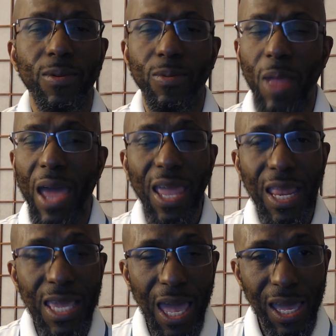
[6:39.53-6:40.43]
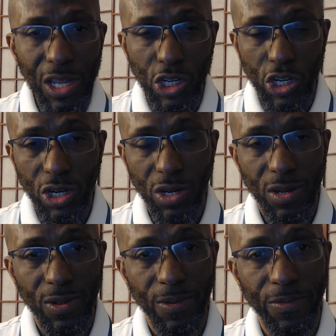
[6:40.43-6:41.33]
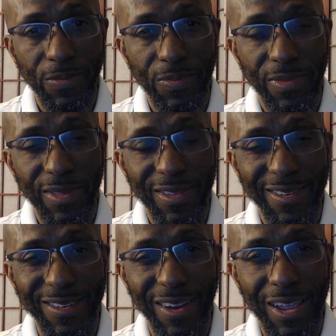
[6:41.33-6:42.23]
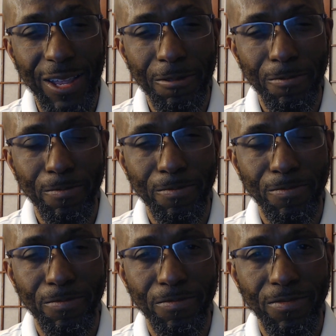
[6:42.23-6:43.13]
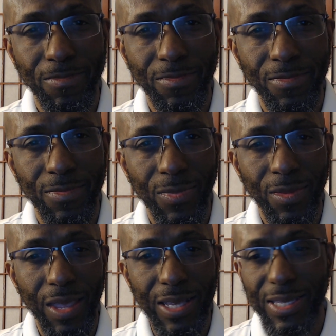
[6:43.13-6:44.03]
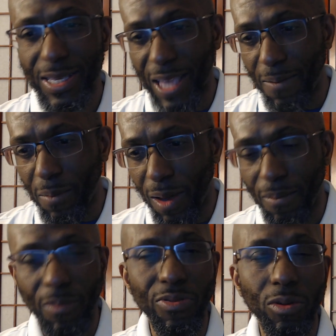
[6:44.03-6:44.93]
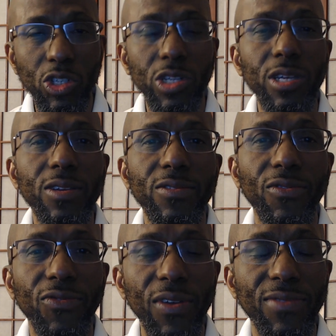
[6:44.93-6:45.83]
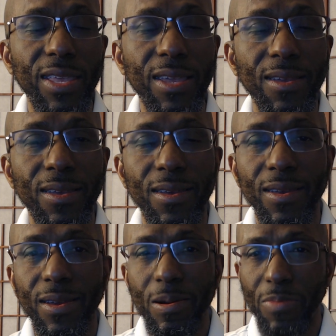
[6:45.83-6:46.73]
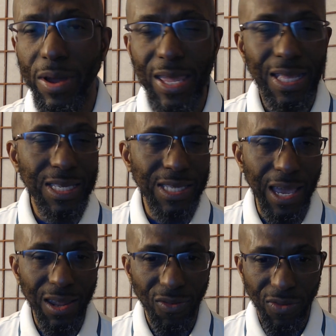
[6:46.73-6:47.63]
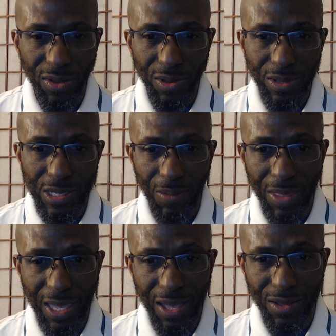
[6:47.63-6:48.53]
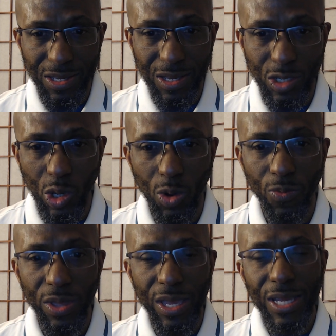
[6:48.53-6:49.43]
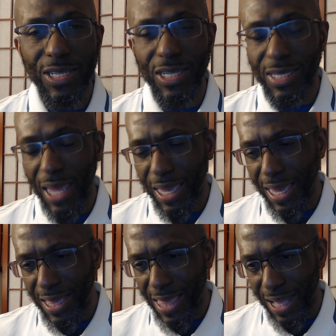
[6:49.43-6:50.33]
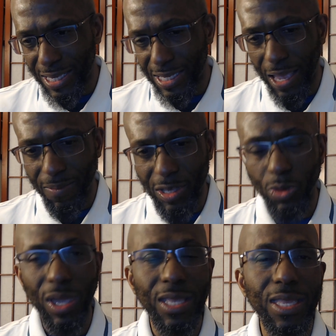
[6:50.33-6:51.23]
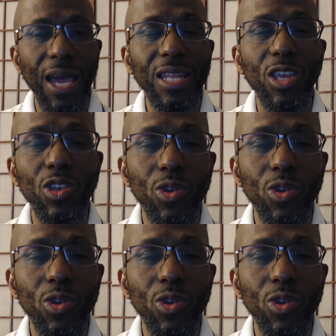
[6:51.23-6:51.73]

At any age, right? As I'm approaching 50, but inside I feel something else. So just taking that step to ignite, you